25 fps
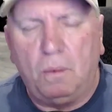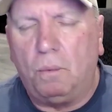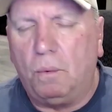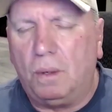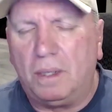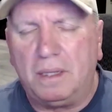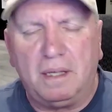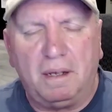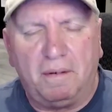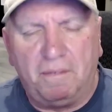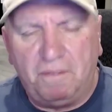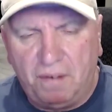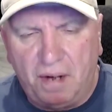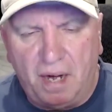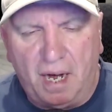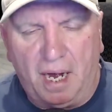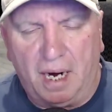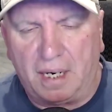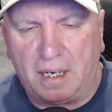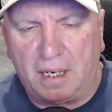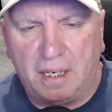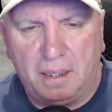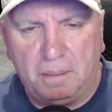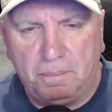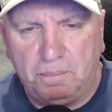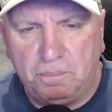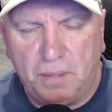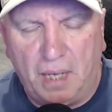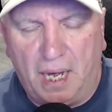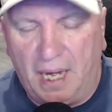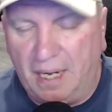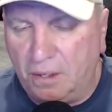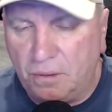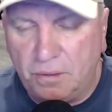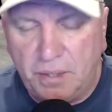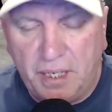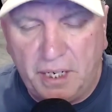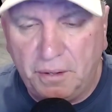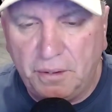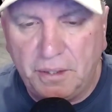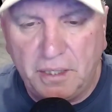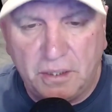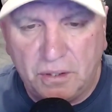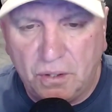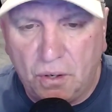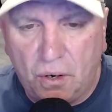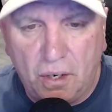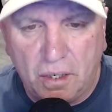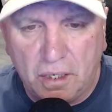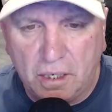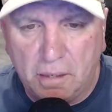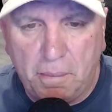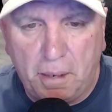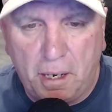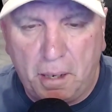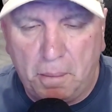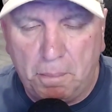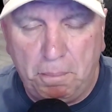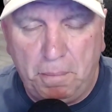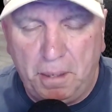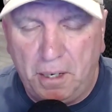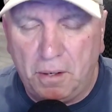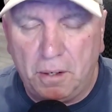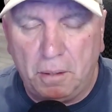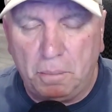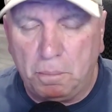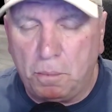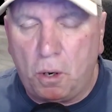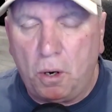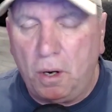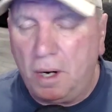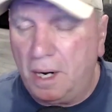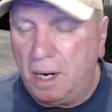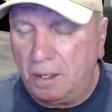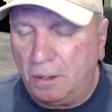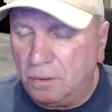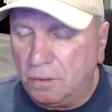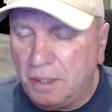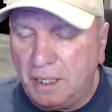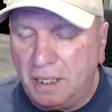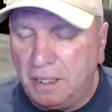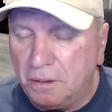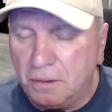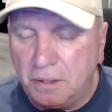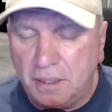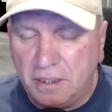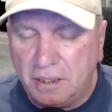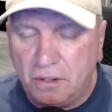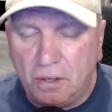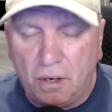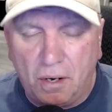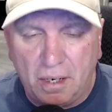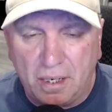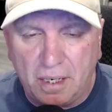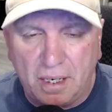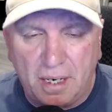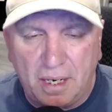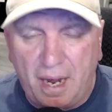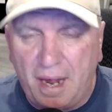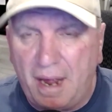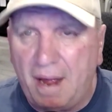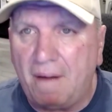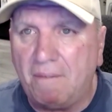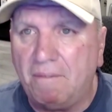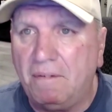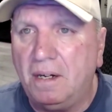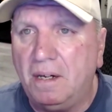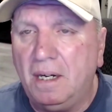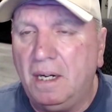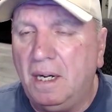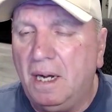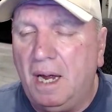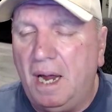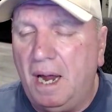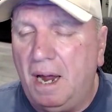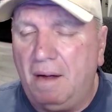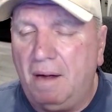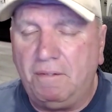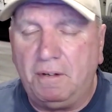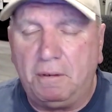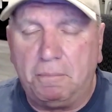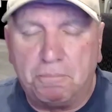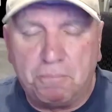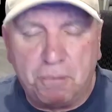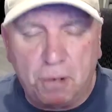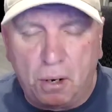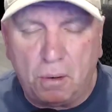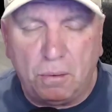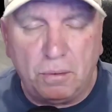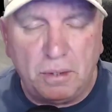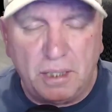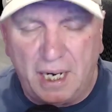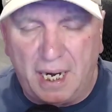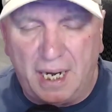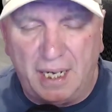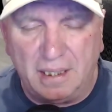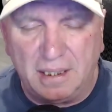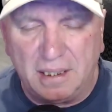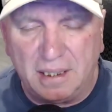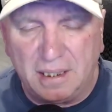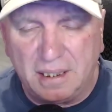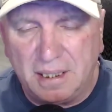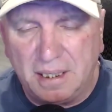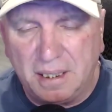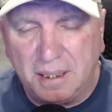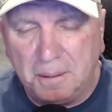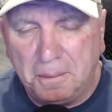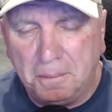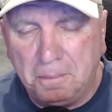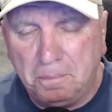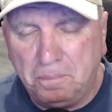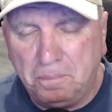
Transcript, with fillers: What the fuck? I don't hear you talking about Myanmar. I don't hear you talking have having protests